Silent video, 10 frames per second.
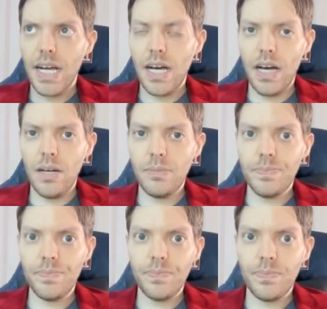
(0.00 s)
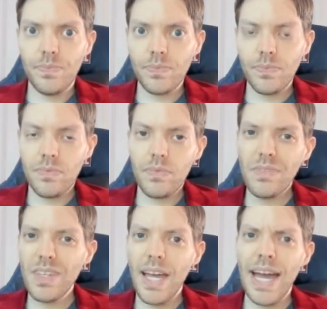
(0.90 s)
um,
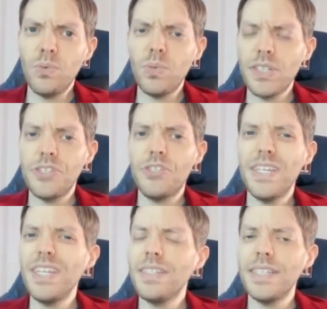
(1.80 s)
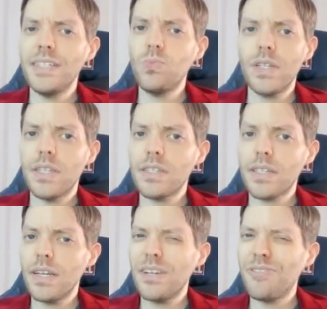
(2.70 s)
how we're dealing with this
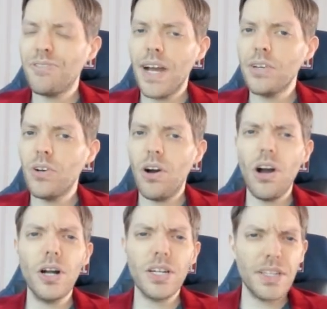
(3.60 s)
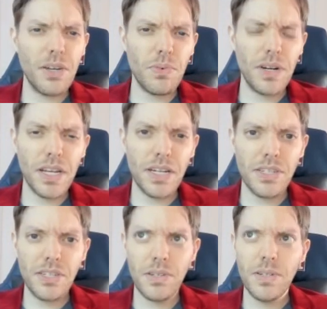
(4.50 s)
kind of final arc that we're
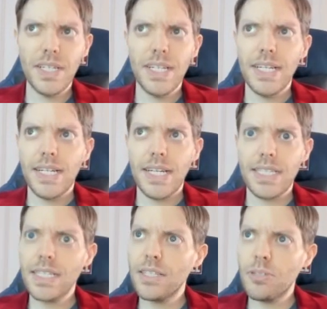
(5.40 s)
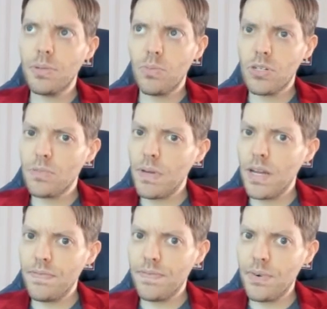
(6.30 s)
getting to. It's a little bit more
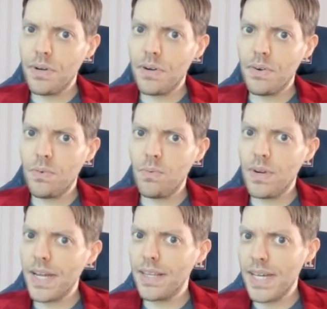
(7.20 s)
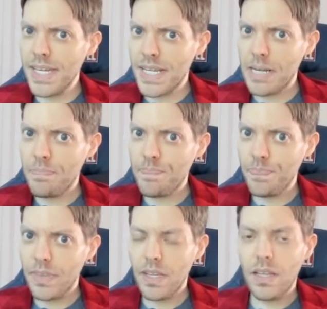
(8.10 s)
sped up for what I like.
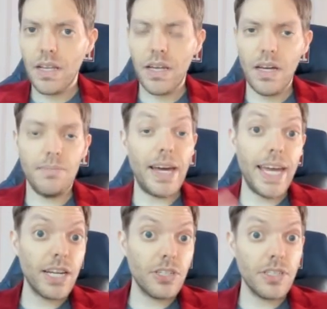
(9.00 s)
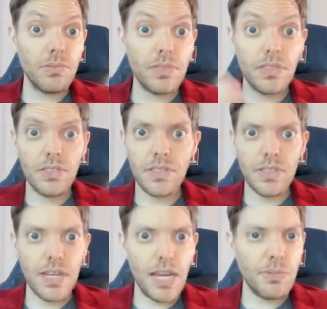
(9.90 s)
Um, I actually was
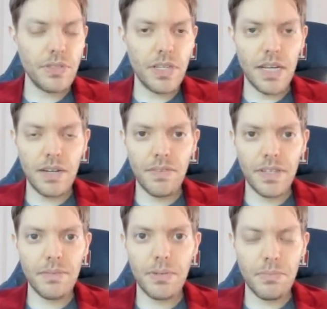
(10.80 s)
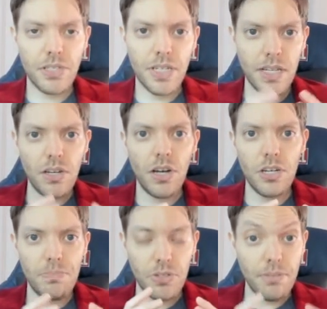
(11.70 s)
just able to kind of like pretty much get caught
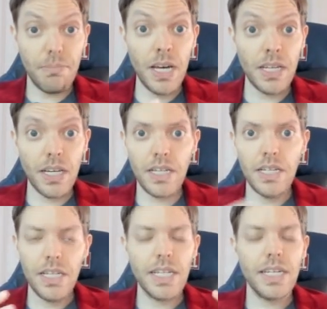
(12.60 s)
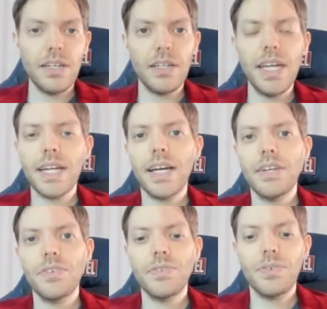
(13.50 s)
up on the manga and get all that
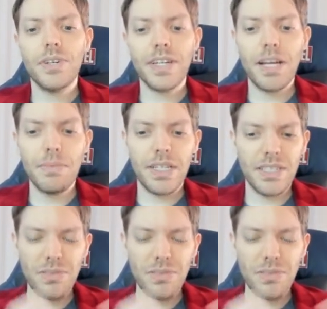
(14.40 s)
kind of worked out because I